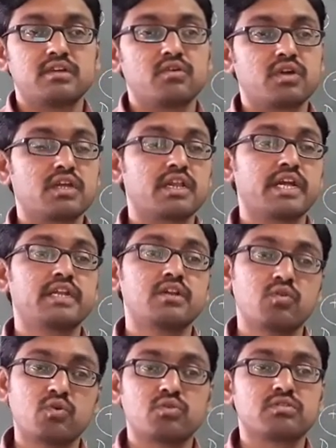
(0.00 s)
Okay, write a
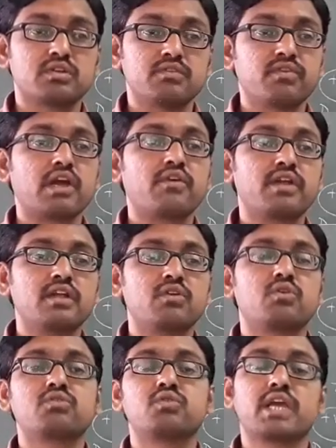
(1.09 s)
notes. If you have any
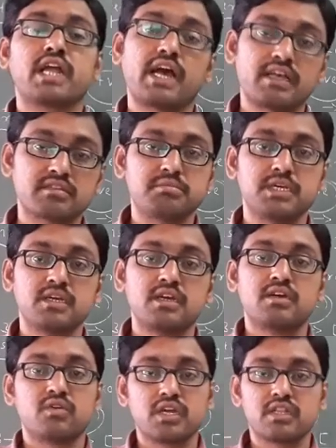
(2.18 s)
doubts you can ask me.
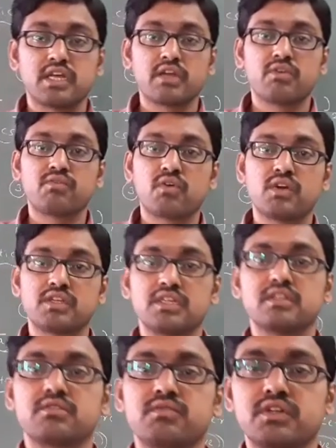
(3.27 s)
Okay, thank you for watching
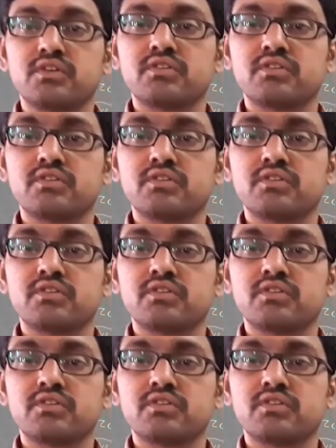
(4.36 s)
this video.